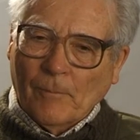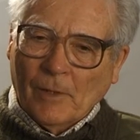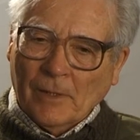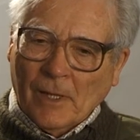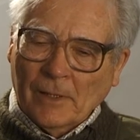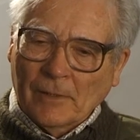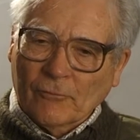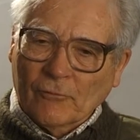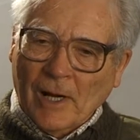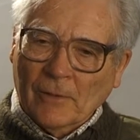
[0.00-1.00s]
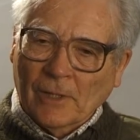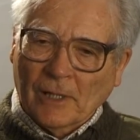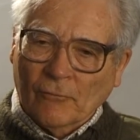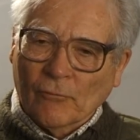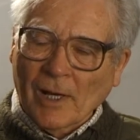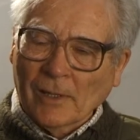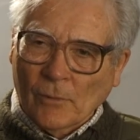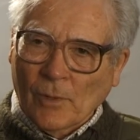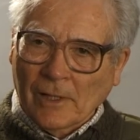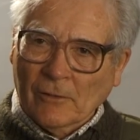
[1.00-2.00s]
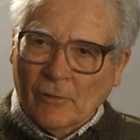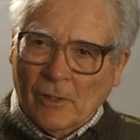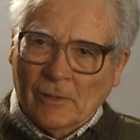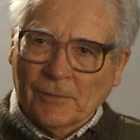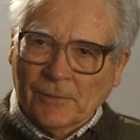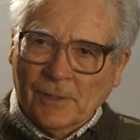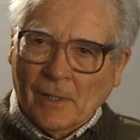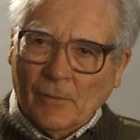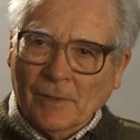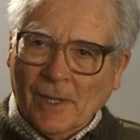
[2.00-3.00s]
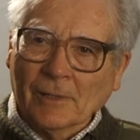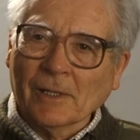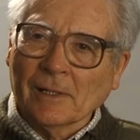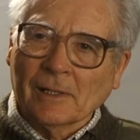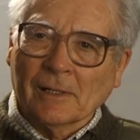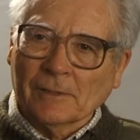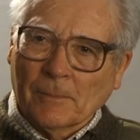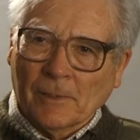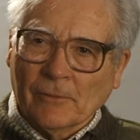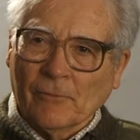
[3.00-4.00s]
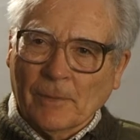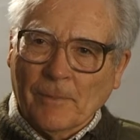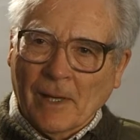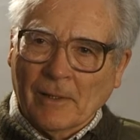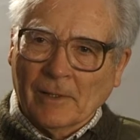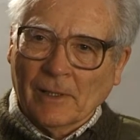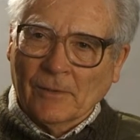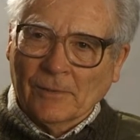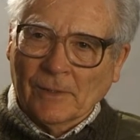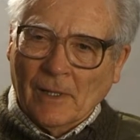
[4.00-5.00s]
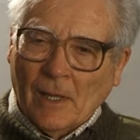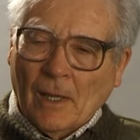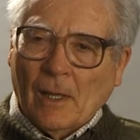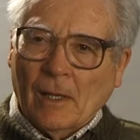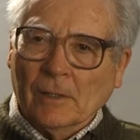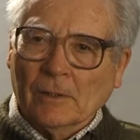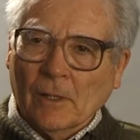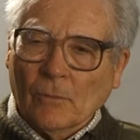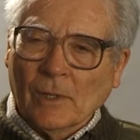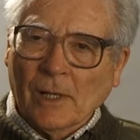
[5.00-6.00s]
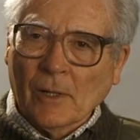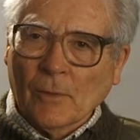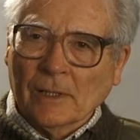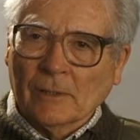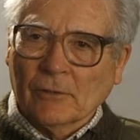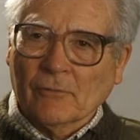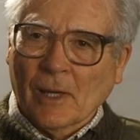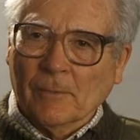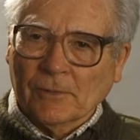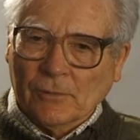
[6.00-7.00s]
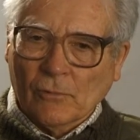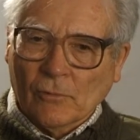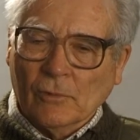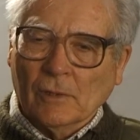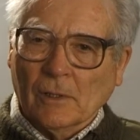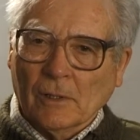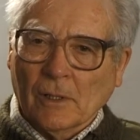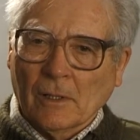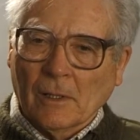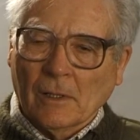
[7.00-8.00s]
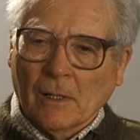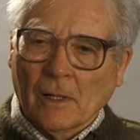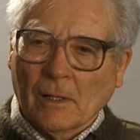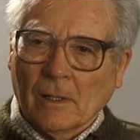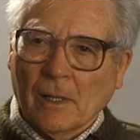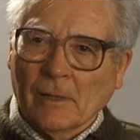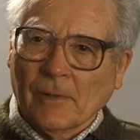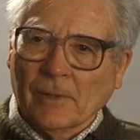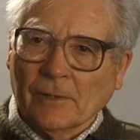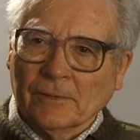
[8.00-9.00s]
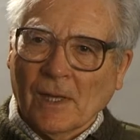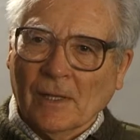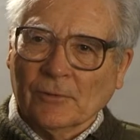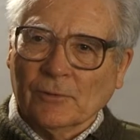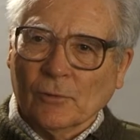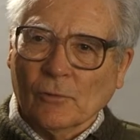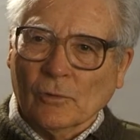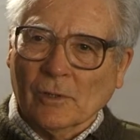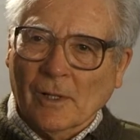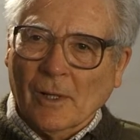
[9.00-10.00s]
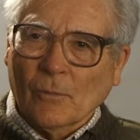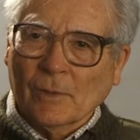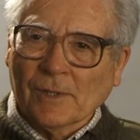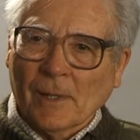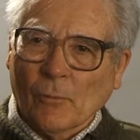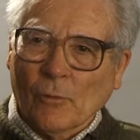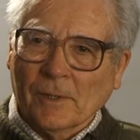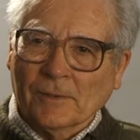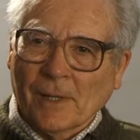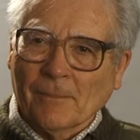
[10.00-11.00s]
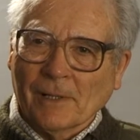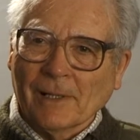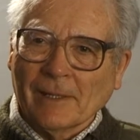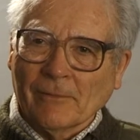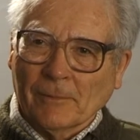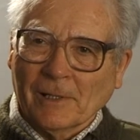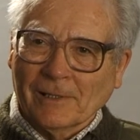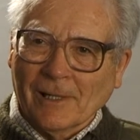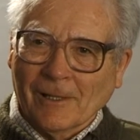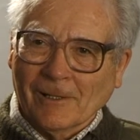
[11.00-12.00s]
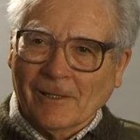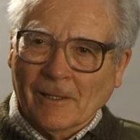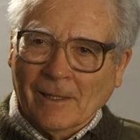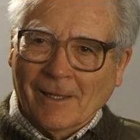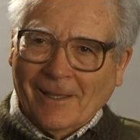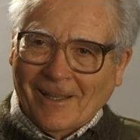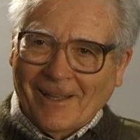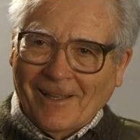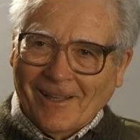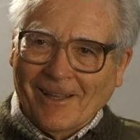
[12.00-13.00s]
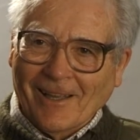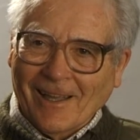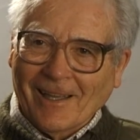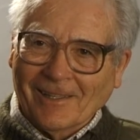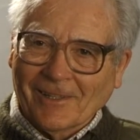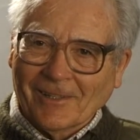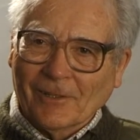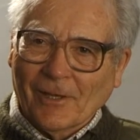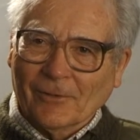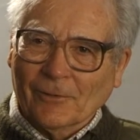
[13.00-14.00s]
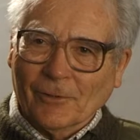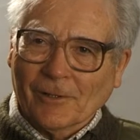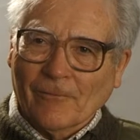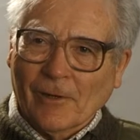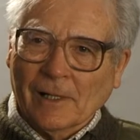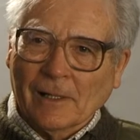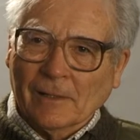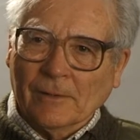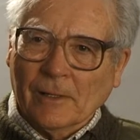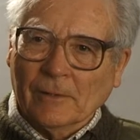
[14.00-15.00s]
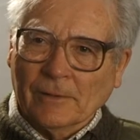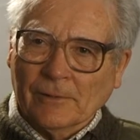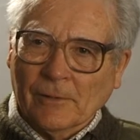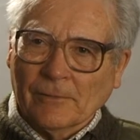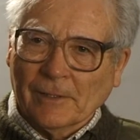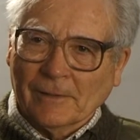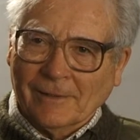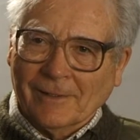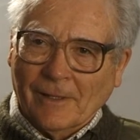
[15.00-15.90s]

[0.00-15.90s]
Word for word: a kind of grounding right the way across without any disciplinary barriers. And uh, when I went to grammar school, uh, I found the science taught was um, almost unbelievably dull uh, and took very little notice of it.